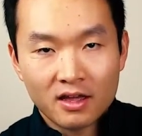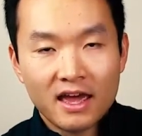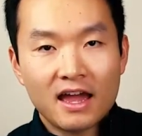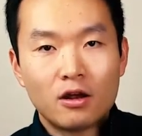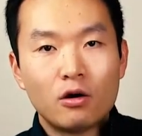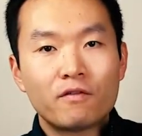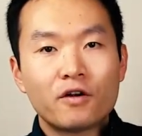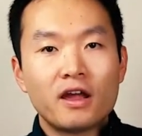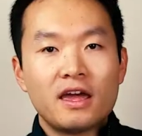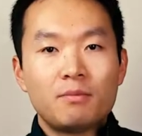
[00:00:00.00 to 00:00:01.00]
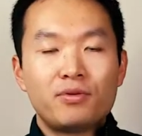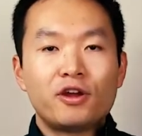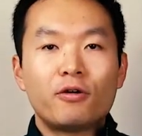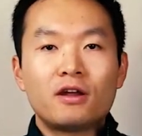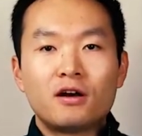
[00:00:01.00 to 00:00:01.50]
And over a
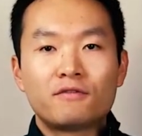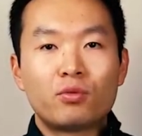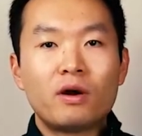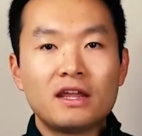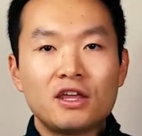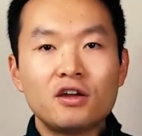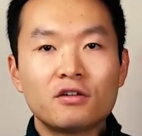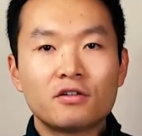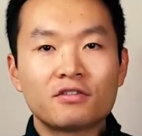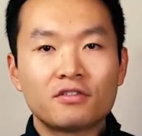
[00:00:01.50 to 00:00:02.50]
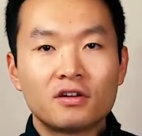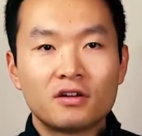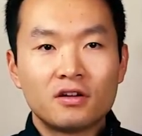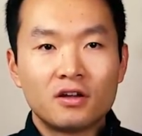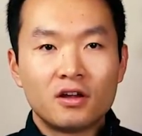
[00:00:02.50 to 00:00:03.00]
period of 20 years,
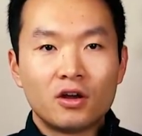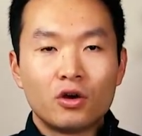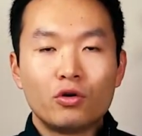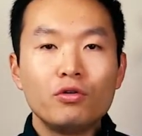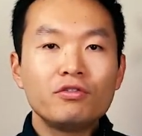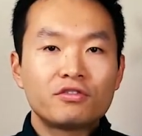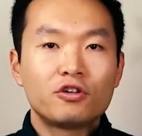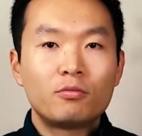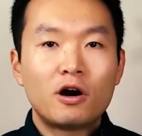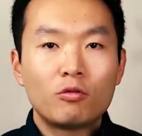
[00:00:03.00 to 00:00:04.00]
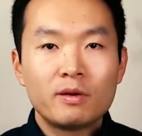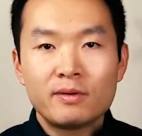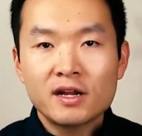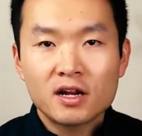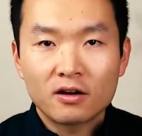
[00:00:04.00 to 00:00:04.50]
whose snowball will be
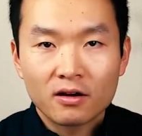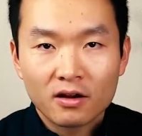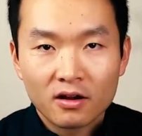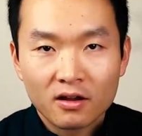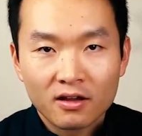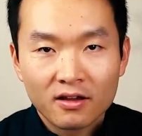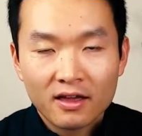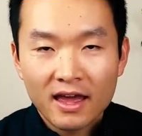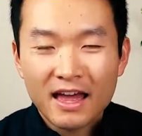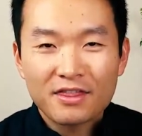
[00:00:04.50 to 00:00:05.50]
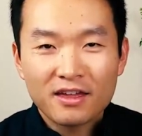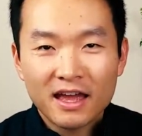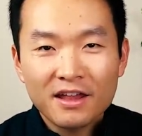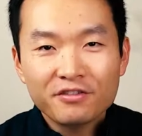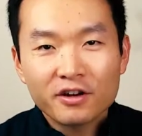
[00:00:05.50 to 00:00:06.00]
bigger? And the
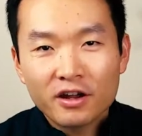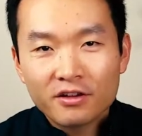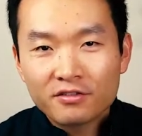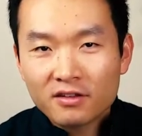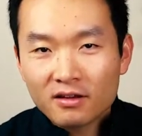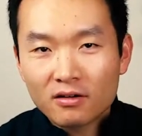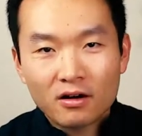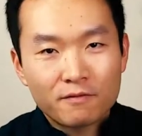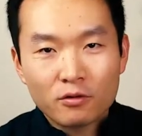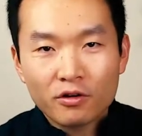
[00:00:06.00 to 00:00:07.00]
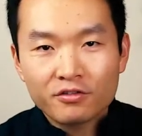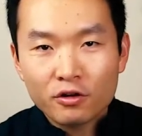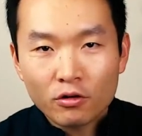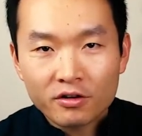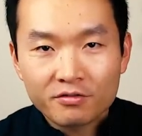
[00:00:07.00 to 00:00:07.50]
answer is, of course,
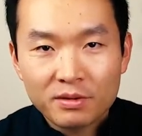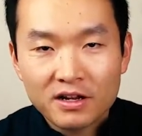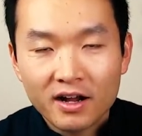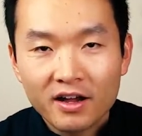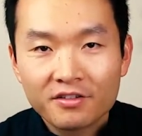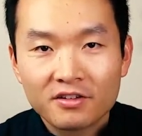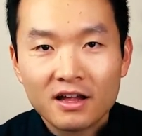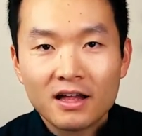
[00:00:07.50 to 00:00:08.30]
yours, because